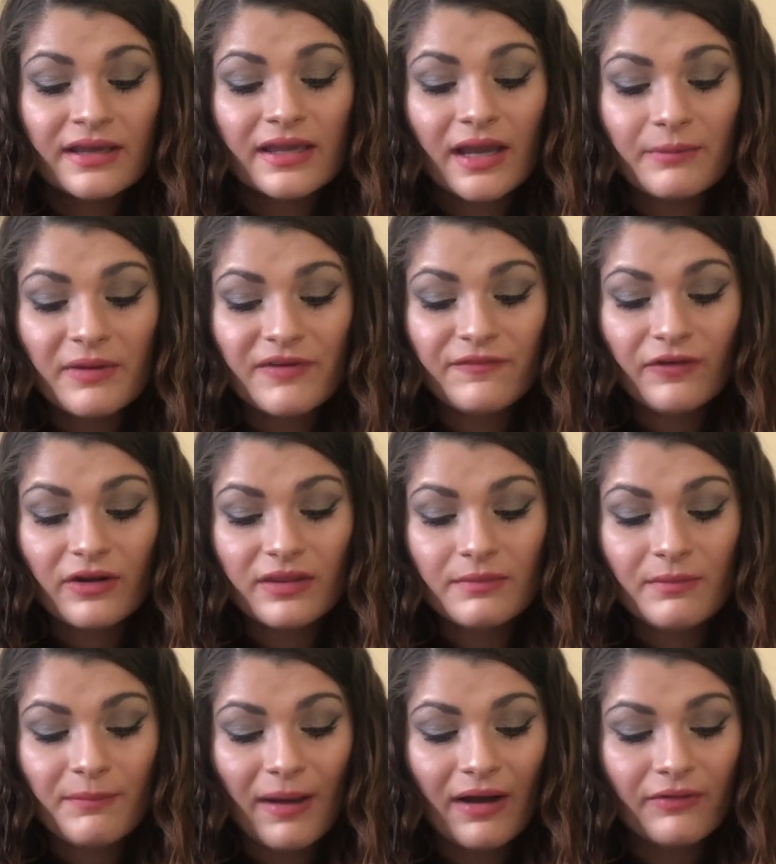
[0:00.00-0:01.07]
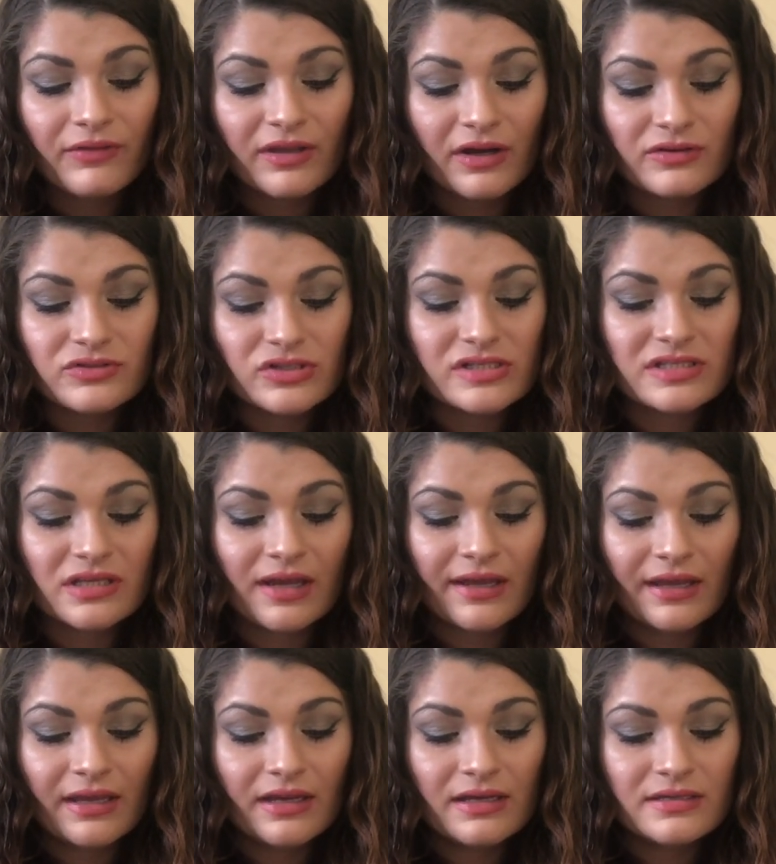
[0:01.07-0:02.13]
Can we follow them about the
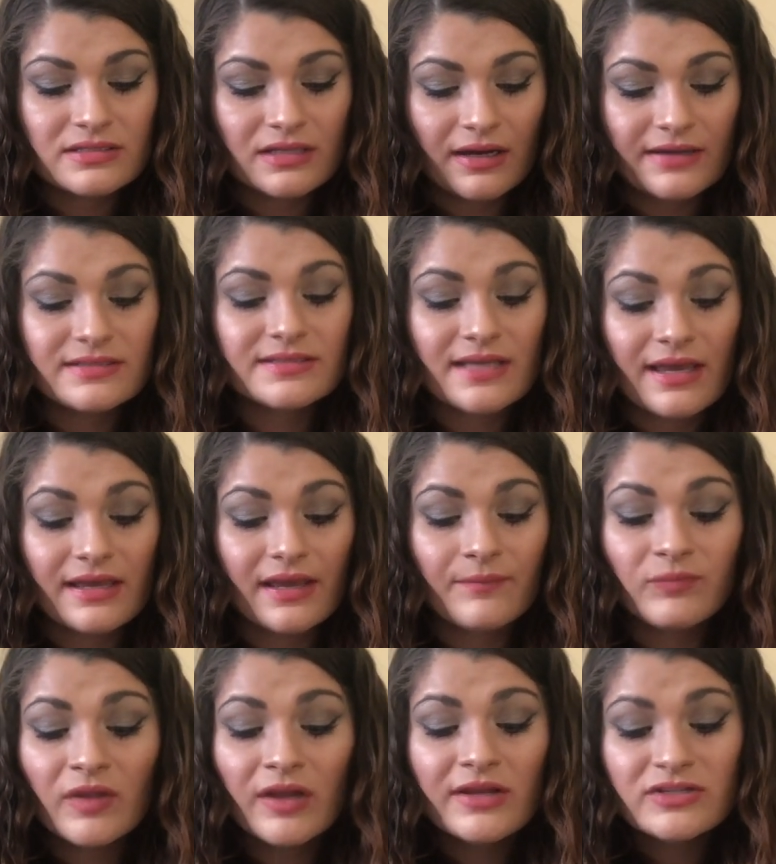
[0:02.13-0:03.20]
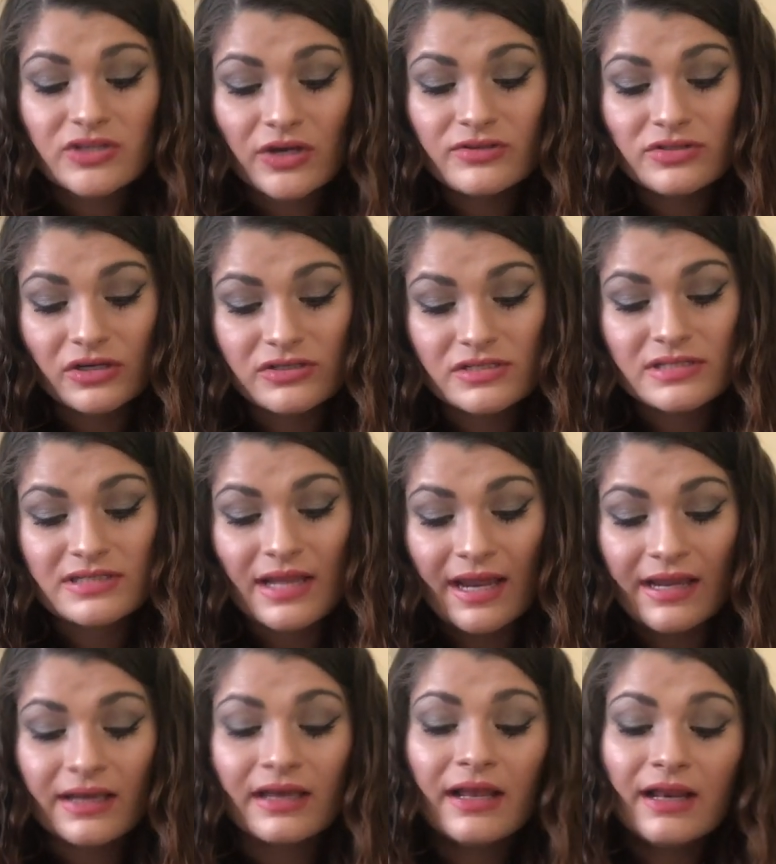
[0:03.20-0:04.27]
countryside saying, don't touch a
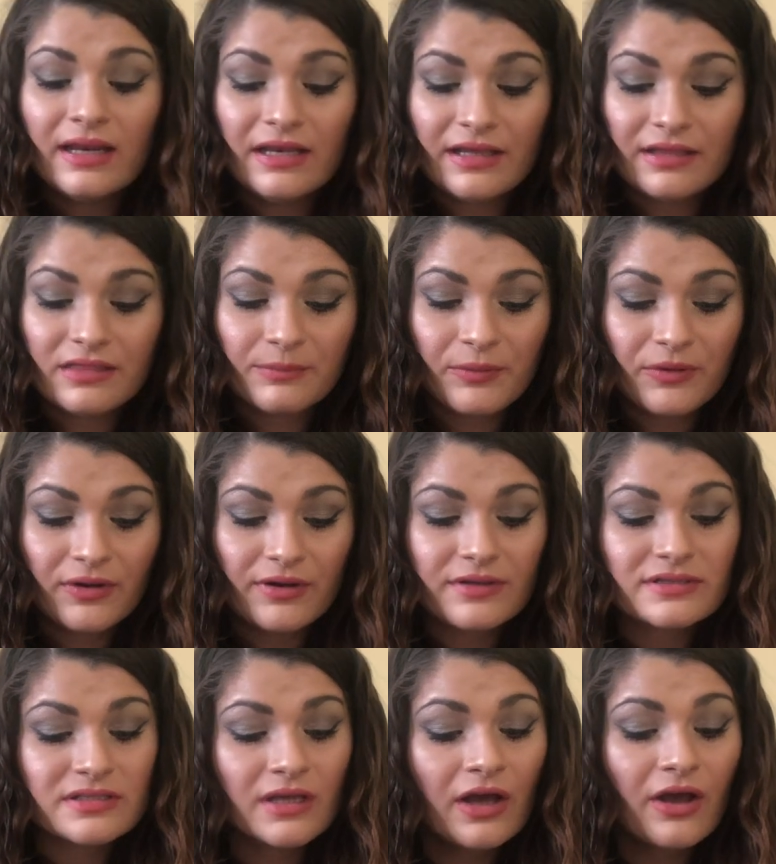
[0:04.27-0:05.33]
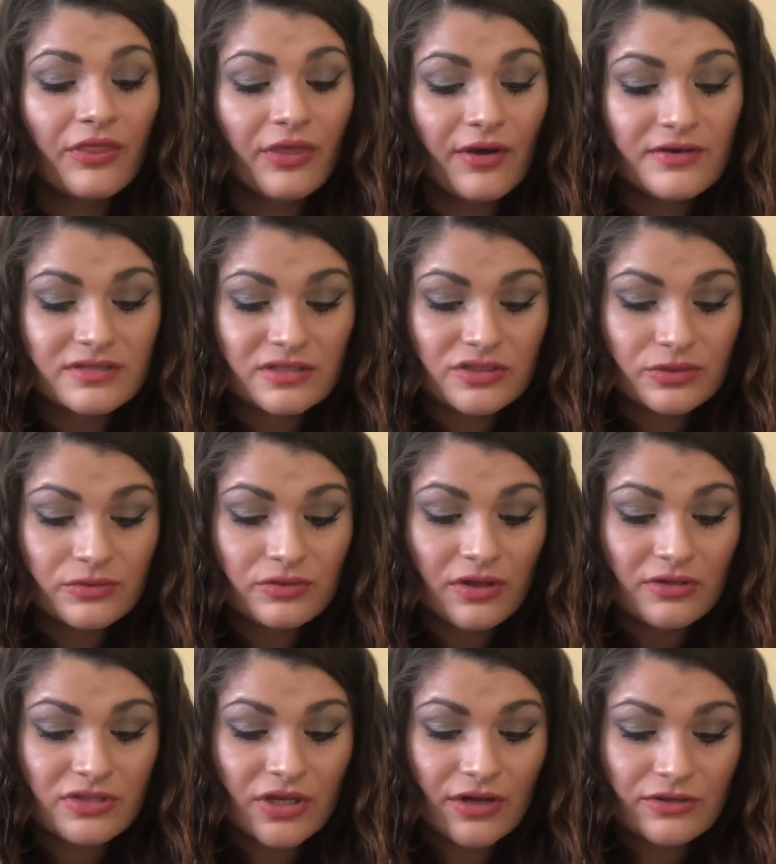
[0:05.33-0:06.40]
snake, leave the bullocks, those are
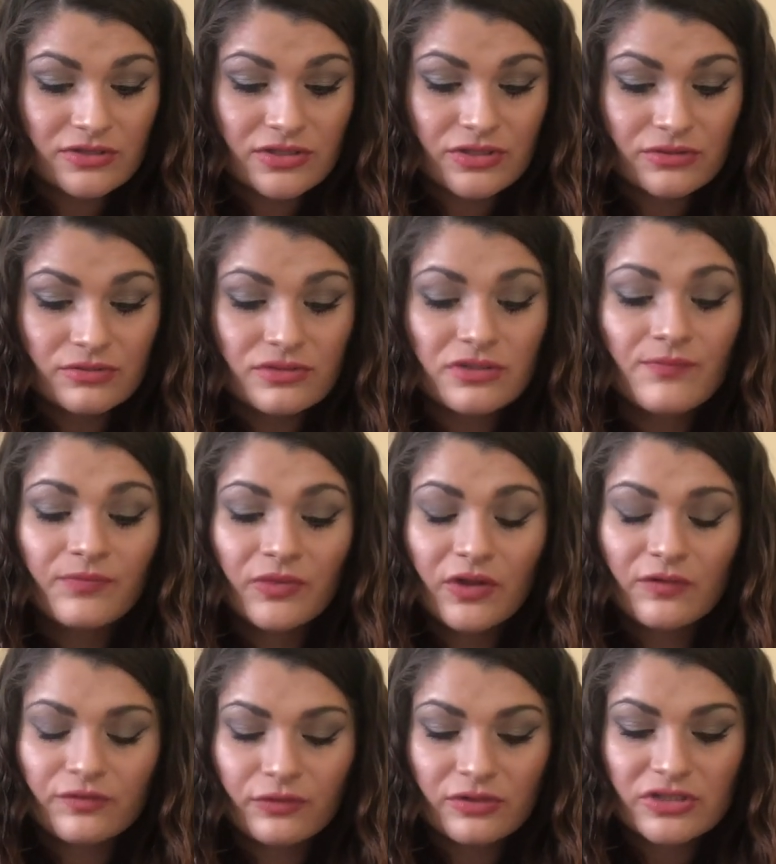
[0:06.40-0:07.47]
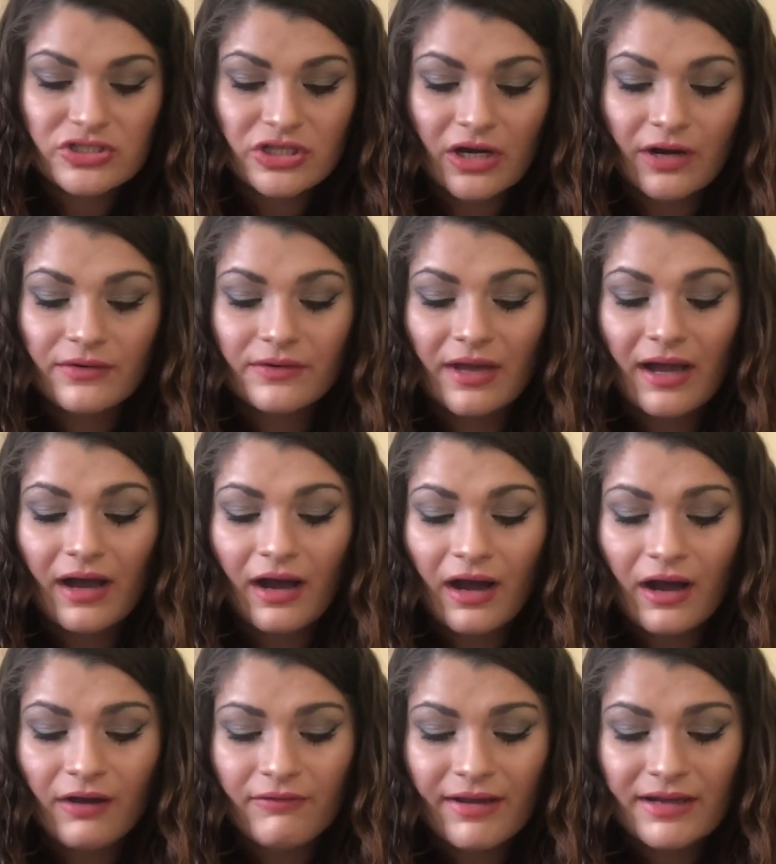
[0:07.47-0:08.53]
toadstools, you foolish child, at
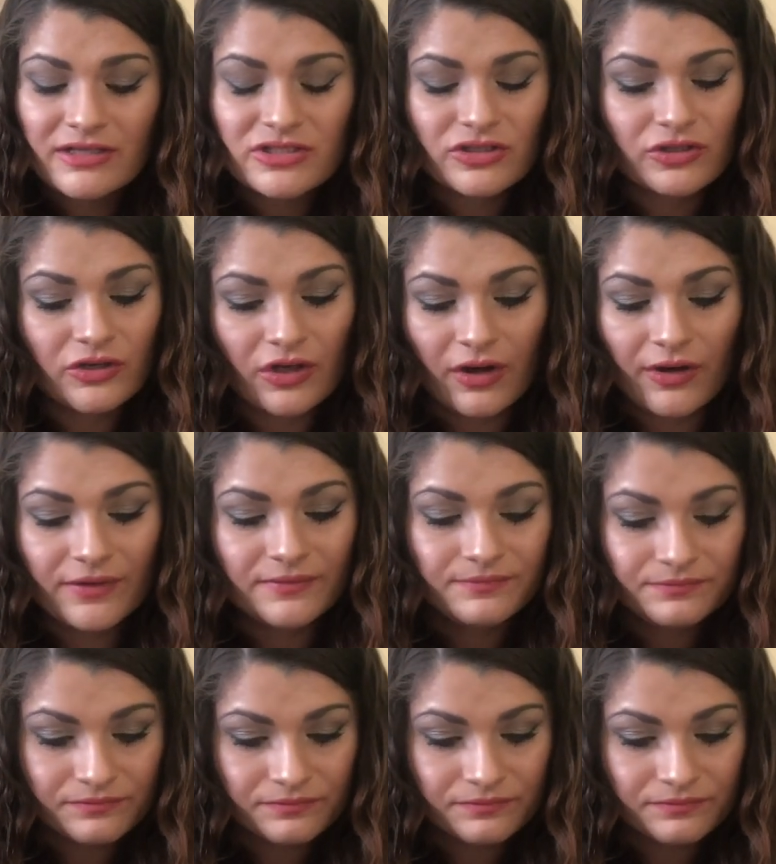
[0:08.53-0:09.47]
our age? No.